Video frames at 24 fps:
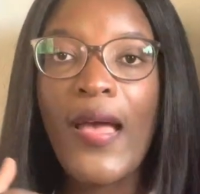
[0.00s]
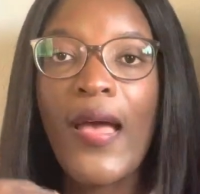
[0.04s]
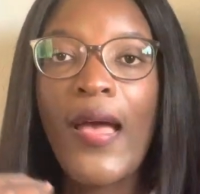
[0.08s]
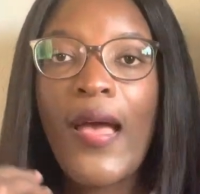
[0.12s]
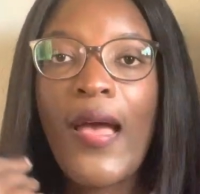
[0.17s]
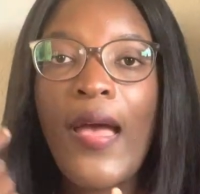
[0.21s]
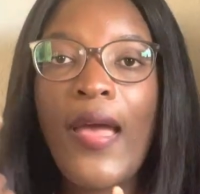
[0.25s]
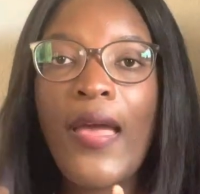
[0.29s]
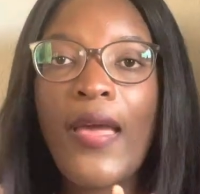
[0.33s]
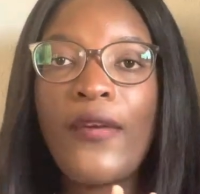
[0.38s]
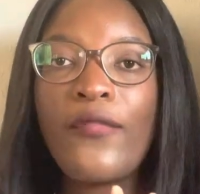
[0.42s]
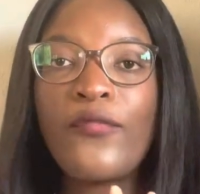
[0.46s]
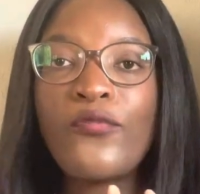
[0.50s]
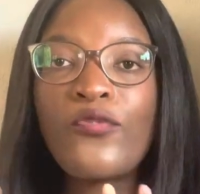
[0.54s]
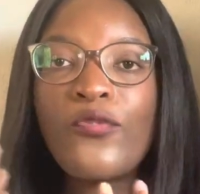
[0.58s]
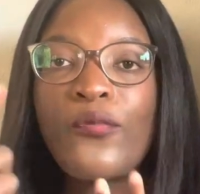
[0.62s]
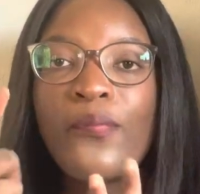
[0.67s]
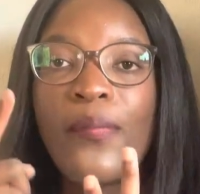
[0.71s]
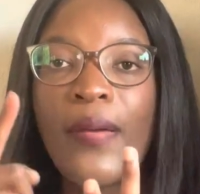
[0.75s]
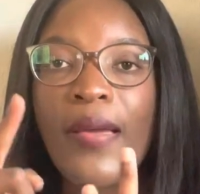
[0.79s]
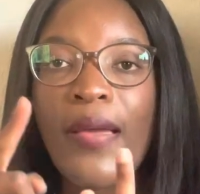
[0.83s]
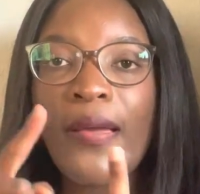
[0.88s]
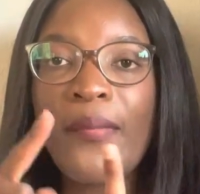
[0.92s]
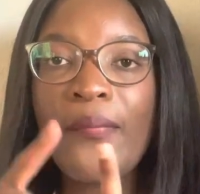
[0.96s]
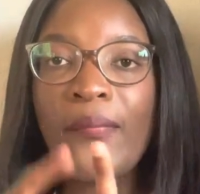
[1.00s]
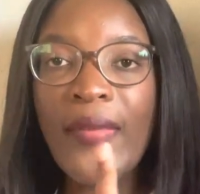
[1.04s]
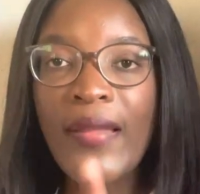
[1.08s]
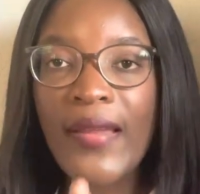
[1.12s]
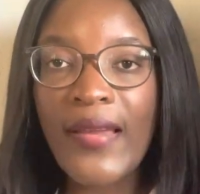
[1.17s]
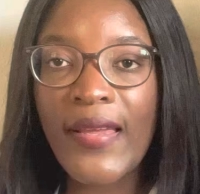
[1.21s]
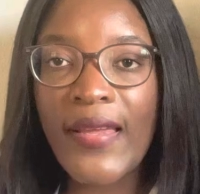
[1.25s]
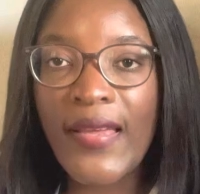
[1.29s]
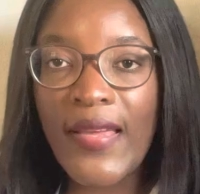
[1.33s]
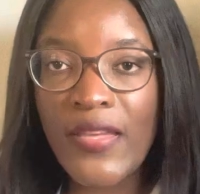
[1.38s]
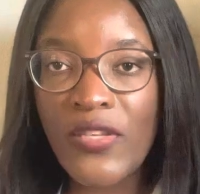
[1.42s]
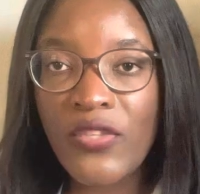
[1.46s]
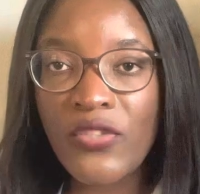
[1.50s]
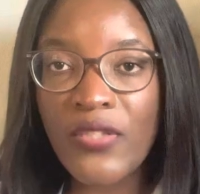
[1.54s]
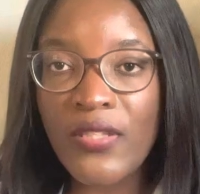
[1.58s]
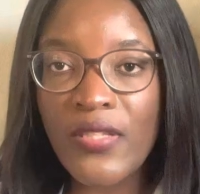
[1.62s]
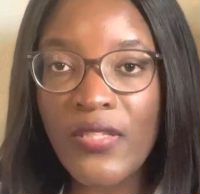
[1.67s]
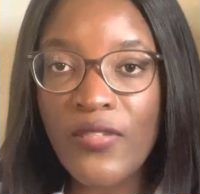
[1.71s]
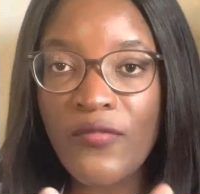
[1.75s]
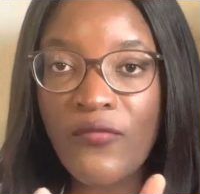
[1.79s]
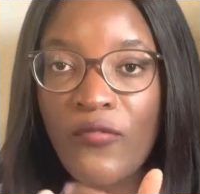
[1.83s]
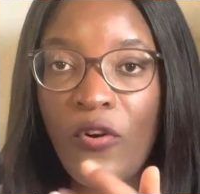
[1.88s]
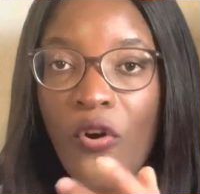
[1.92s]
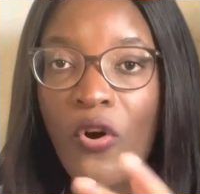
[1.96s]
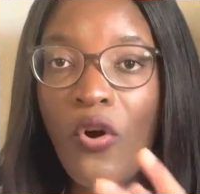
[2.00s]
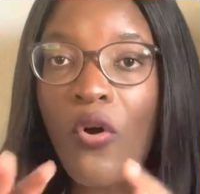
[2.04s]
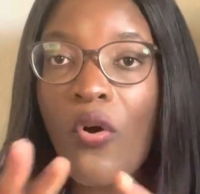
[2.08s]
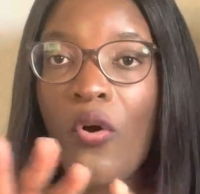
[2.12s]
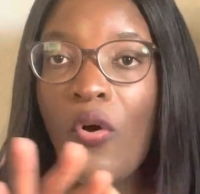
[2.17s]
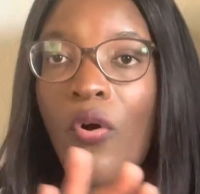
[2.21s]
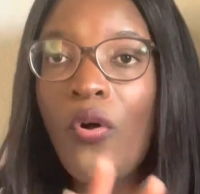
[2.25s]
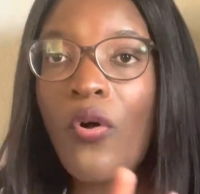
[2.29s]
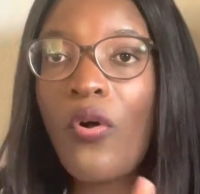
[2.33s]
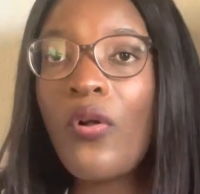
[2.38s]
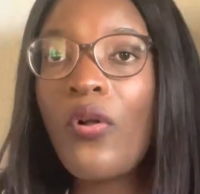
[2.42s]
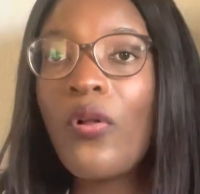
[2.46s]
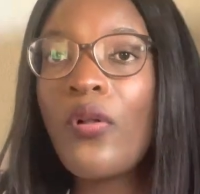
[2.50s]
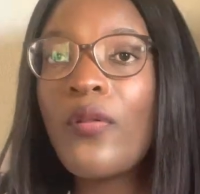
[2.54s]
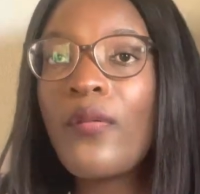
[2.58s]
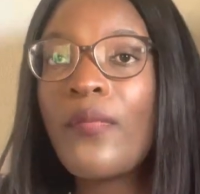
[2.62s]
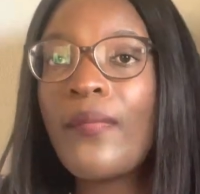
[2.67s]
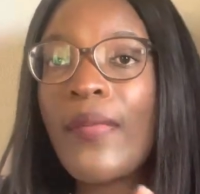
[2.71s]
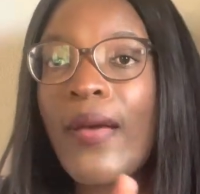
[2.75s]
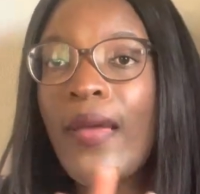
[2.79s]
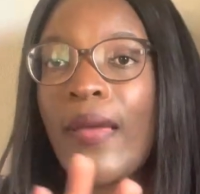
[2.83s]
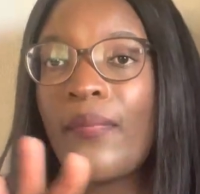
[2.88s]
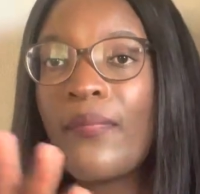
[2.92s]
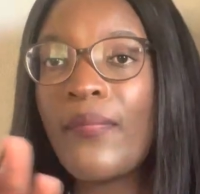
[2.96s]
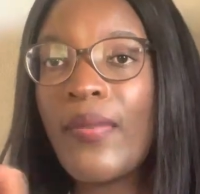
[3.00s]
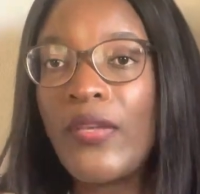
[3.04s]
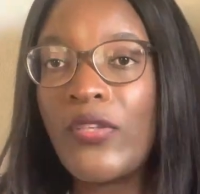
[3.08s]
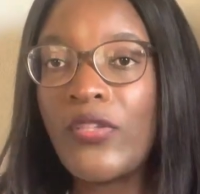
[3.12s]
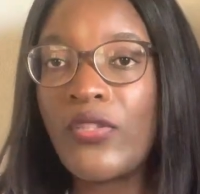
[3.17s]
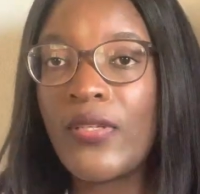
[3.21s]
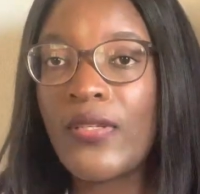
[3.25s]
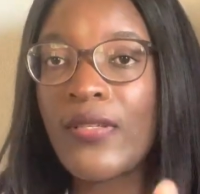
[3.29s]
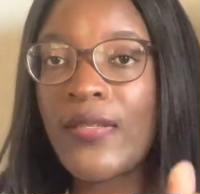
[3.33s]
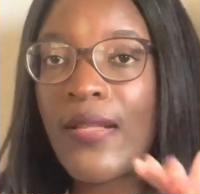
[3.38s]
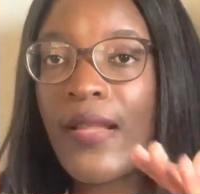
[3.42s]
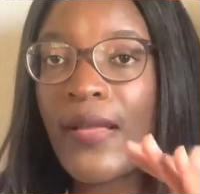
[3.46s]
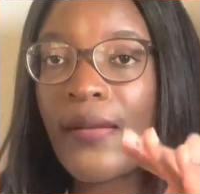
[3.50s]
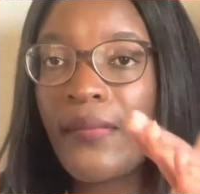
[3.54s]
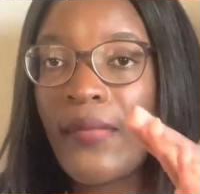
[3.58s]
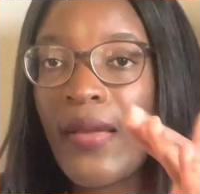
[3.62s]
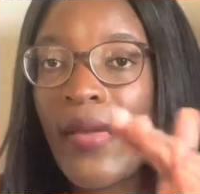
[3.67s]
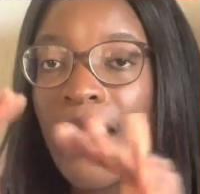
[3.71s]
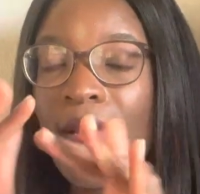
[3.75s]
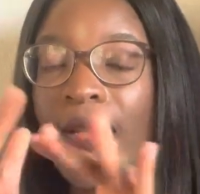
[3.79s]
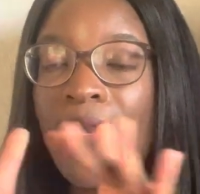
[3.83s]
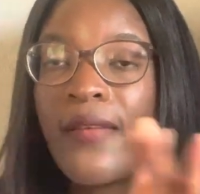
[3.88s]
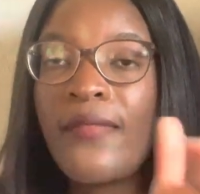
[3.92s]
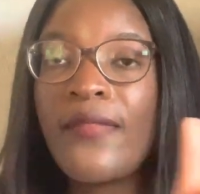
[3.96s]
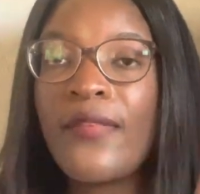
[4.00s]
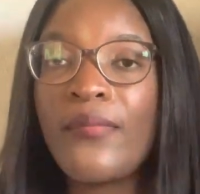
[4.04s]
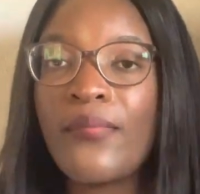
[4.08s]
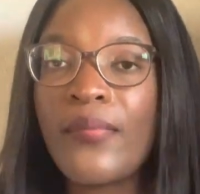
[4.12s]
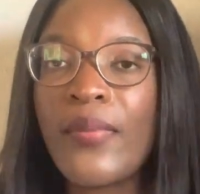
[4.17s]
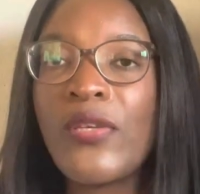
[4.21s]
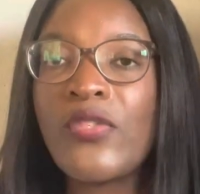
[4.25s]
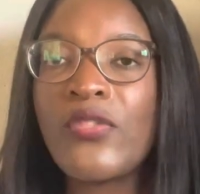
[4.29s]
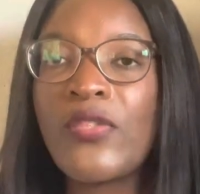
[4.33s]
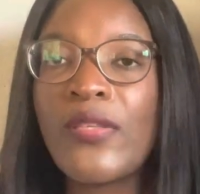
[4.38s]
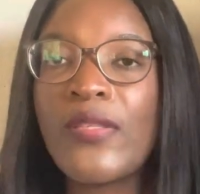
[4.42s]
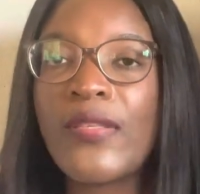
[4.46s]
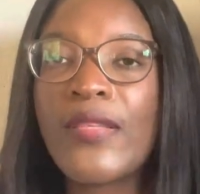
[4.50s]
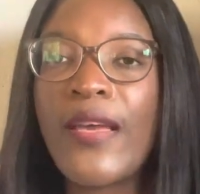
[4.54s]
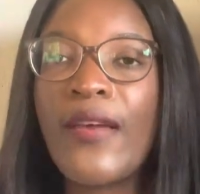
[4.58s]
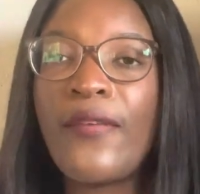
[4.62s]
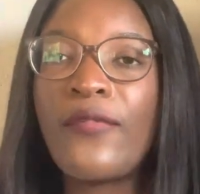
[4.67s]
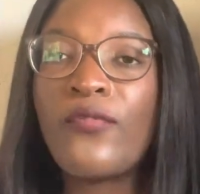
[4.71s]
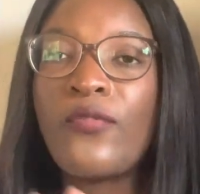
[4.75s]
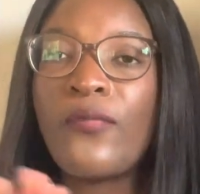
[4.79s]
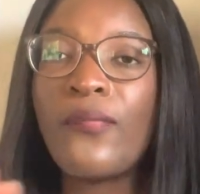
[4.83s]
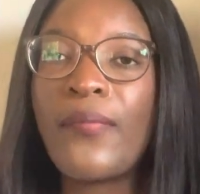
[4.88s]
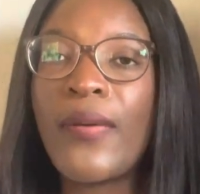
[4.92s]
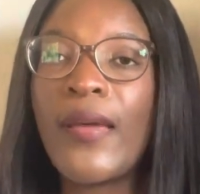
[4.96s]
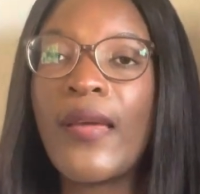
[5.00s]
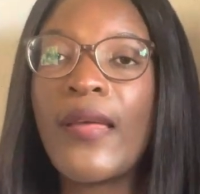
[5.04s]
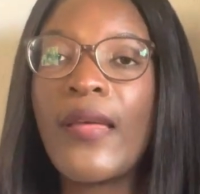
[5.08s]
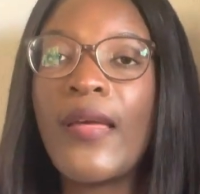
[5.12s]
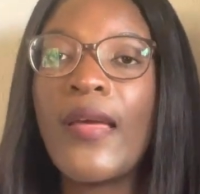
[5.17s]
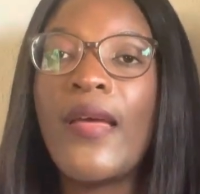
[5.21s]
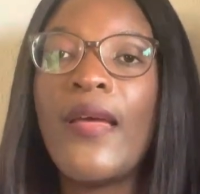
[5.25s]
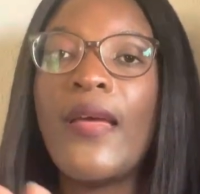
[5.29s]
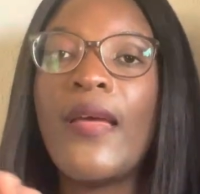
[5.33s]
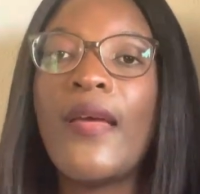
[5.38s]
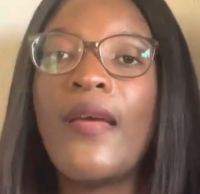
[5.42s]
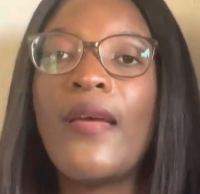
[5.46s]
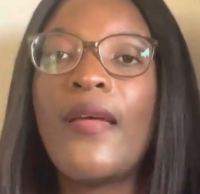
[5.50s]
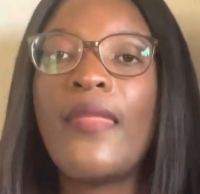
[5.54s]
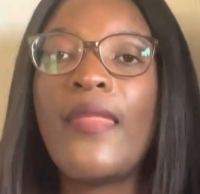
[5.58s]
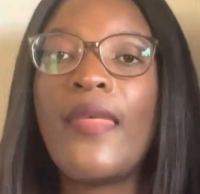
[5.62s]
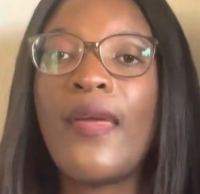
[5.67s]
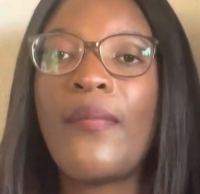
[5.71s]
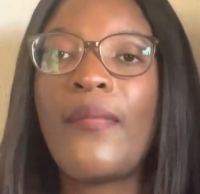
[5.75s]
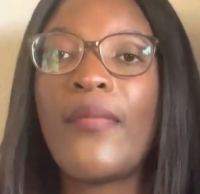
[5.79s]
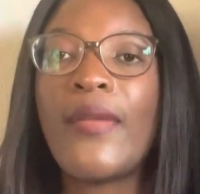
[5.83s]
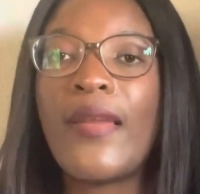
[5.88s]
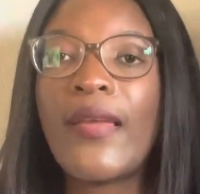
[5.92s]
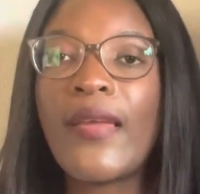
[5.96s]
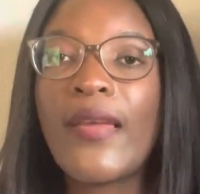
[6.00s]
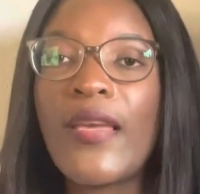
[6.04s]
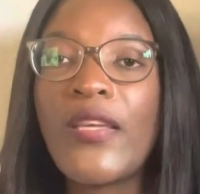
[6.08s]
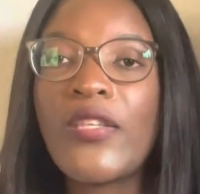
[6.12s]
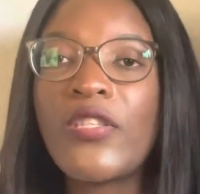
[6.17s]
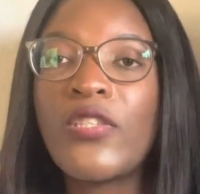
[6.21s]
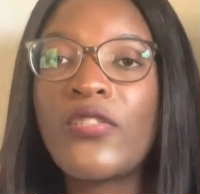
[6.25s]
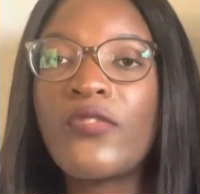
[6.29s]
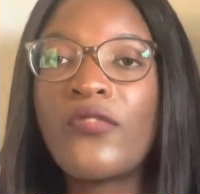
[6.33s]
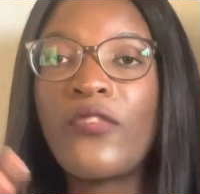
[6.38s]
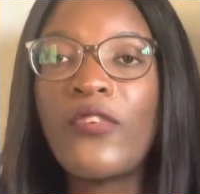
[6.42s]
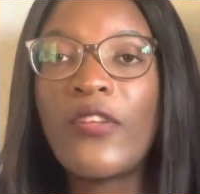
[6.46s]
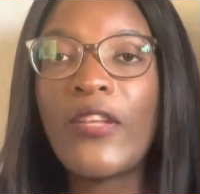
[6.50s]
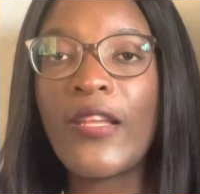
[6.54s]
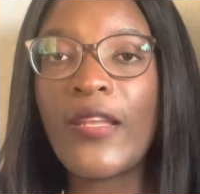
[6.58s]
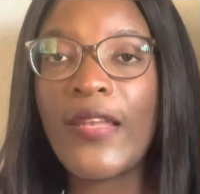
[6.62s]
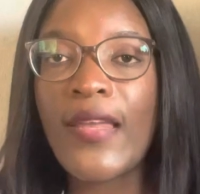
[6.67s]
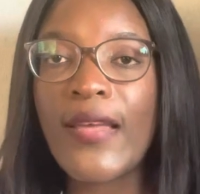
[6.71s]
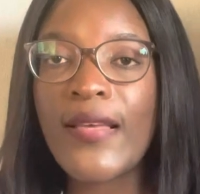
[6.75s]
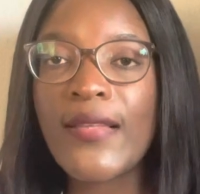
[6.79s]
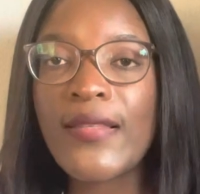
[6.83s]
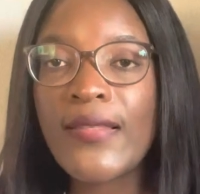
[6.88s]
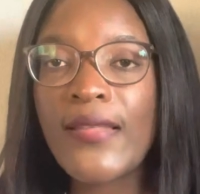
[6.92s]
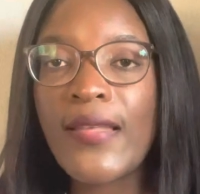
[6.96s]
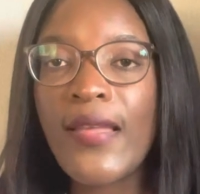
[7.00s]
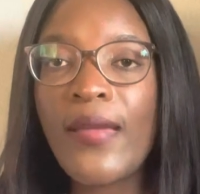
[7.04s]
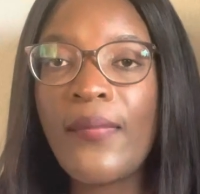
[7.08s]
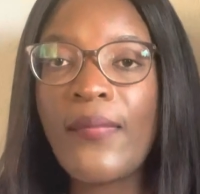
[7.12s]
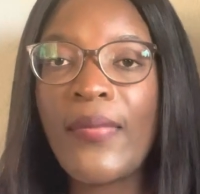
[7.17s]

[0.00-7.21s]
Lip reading: I have to pack medications for all my patients. Like my 11 patients, I have to pack their medications for the next day.